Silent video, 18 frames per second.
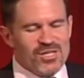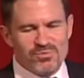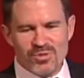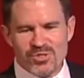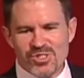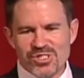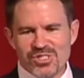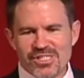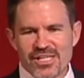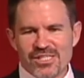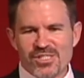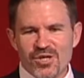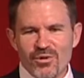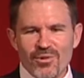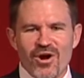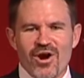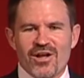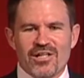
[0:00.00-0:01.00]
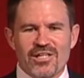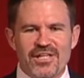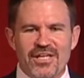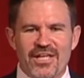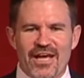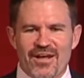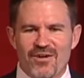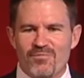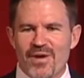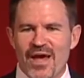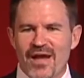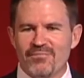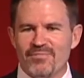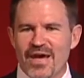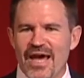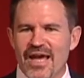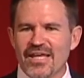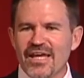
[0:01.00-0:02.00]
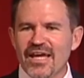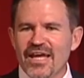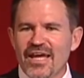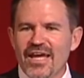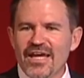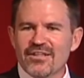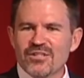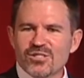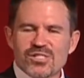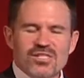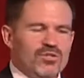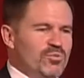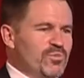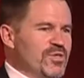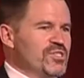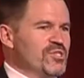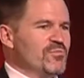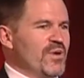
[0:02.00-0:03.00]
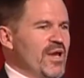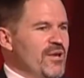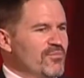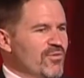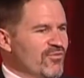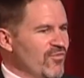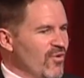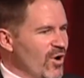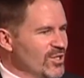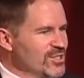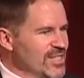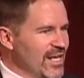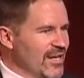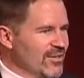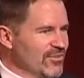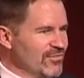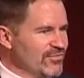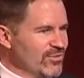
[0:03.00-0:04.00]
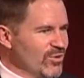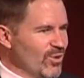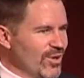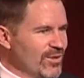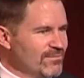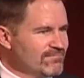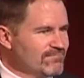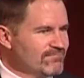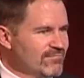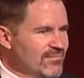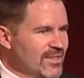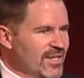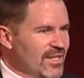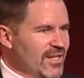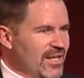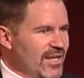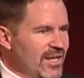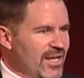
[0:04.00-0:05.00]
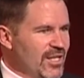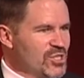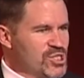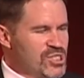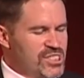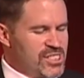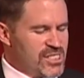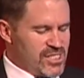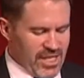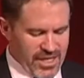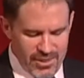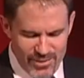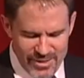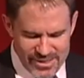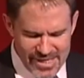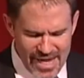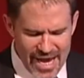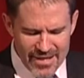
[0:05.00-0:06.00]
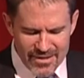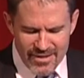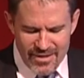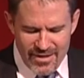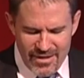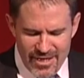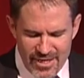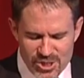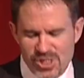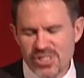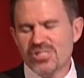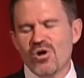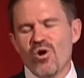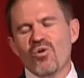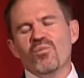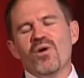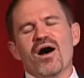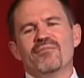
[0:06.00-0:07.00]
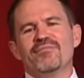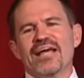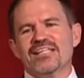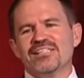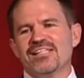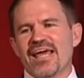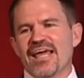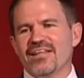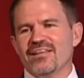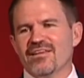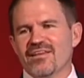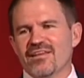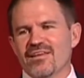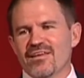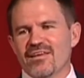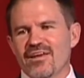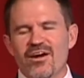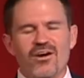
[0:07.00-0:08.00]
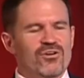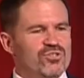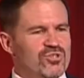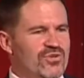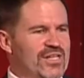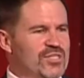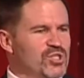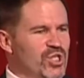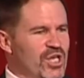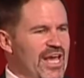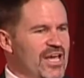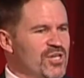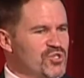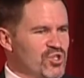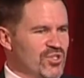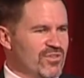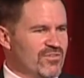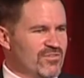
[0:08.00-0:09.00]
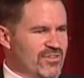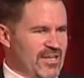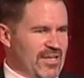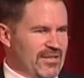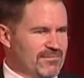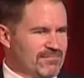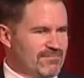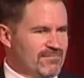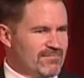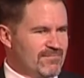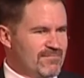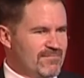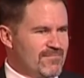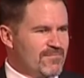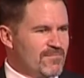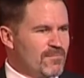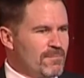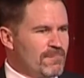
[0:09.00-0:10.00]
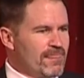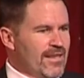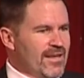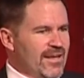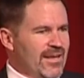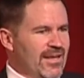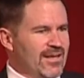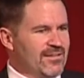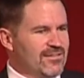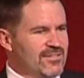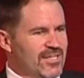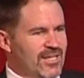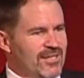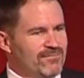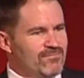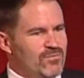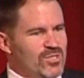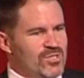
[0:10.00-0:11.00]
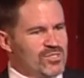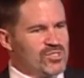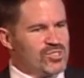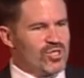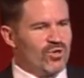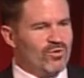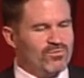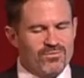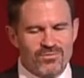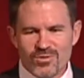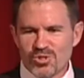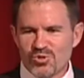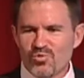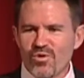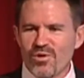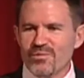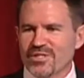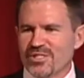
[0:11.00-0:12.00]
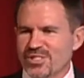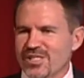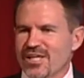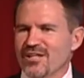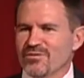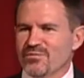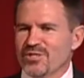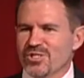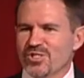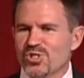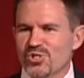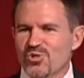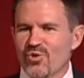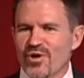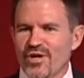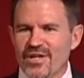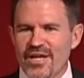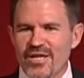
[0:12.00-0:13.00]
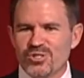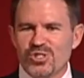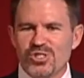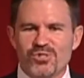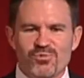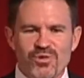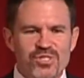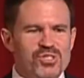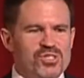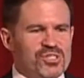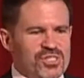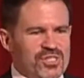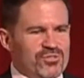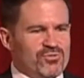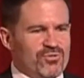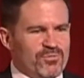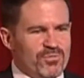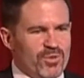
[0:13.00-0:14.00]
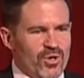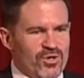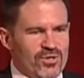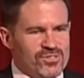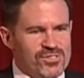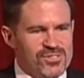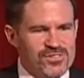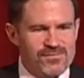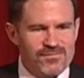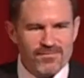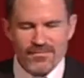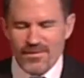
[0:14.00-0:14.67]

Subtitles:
But she says, here we are cleaning out her backpack, and this little piece of paper falls out on the floor. And she says, honey, what's that? And she says, oh, Mom, that's that character education thing. And so this woman is telling me the story, and now she reaches into her purse.